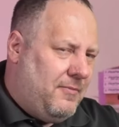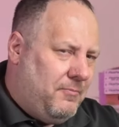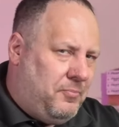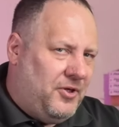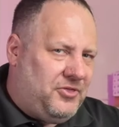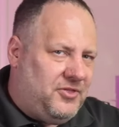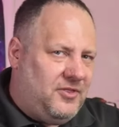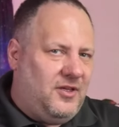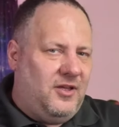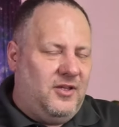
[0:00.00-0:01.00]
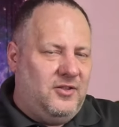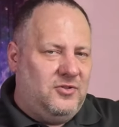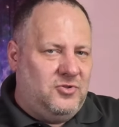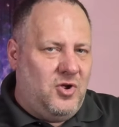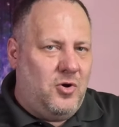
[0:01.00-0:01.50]
But
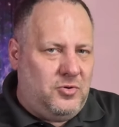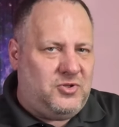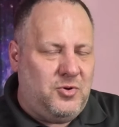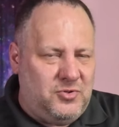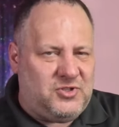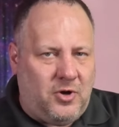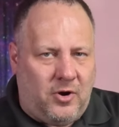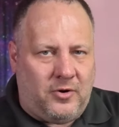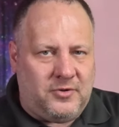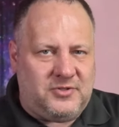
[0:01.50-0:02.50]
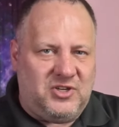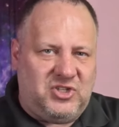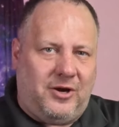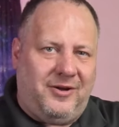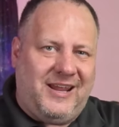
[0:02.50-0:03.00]
no two stars
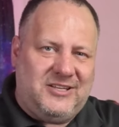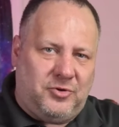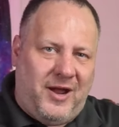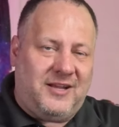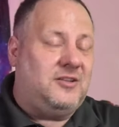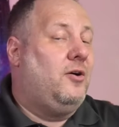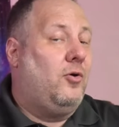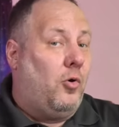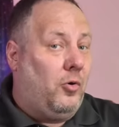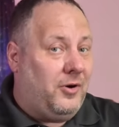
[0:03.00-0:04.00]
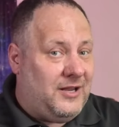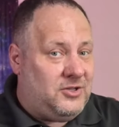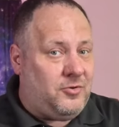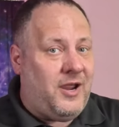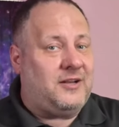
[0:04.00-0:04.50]
sharing a direct or
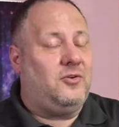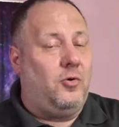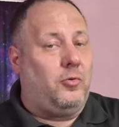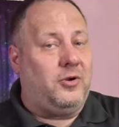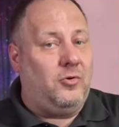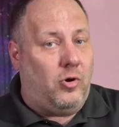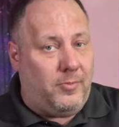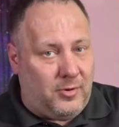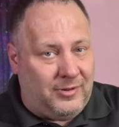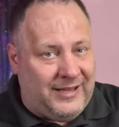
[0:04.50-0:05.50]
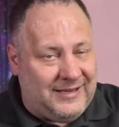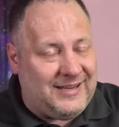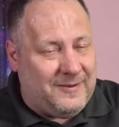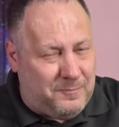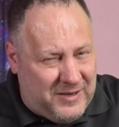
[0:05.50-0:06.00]
indirect or an orbital
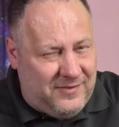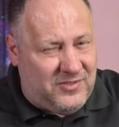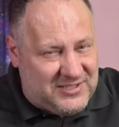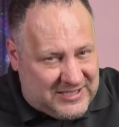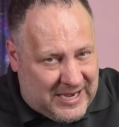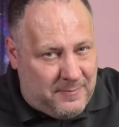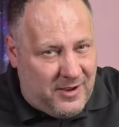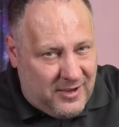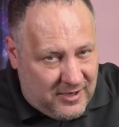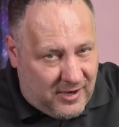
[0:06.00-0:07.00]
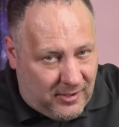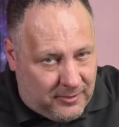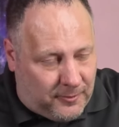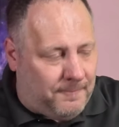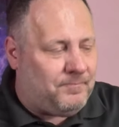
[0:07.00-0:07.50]
link can be of the same
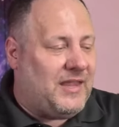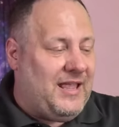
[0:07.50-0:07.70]
color.